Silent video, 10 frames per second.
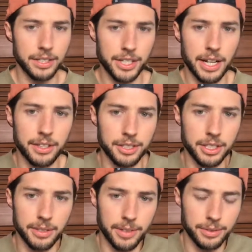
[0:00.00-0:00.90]
of challenged
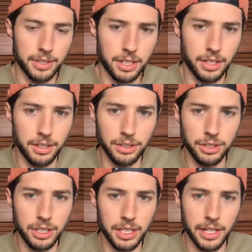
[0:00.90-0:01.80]
him. I was like, you
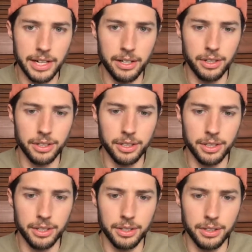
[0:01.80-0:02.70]
should get out on
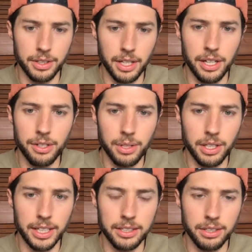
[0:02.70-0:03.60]
your. I knew he
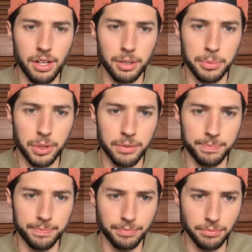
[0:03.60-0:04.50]
liked to longboard.
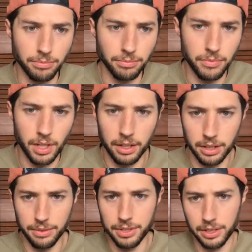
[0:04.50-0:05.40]
He
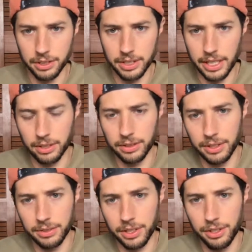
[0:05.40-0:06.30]
lives here in Seattle. I
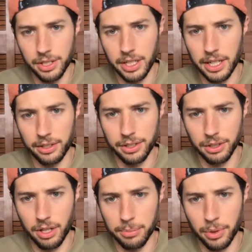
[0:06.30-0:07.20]
was like, you should get out on your
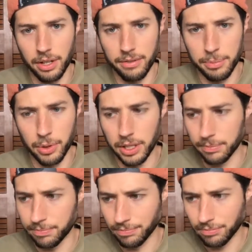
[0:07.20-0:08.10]
longboard every morning
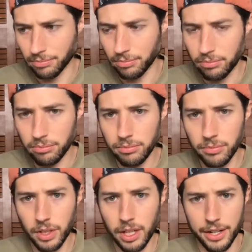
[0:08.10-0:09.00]

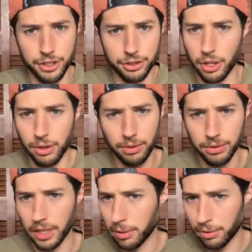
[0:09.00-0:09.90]
and just go.
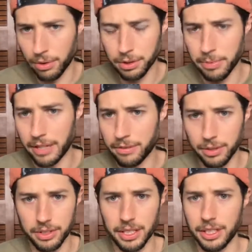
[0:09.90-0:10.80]
Like, throw some
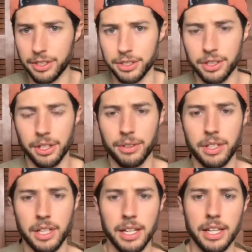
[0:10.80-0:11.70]
headphones in and just go,
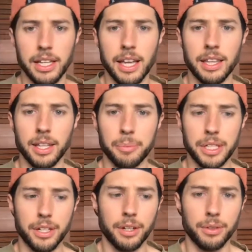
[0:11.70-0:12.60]
and let me
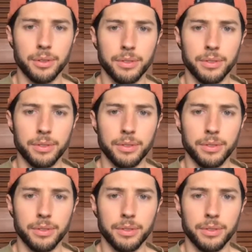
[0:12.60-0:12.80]
know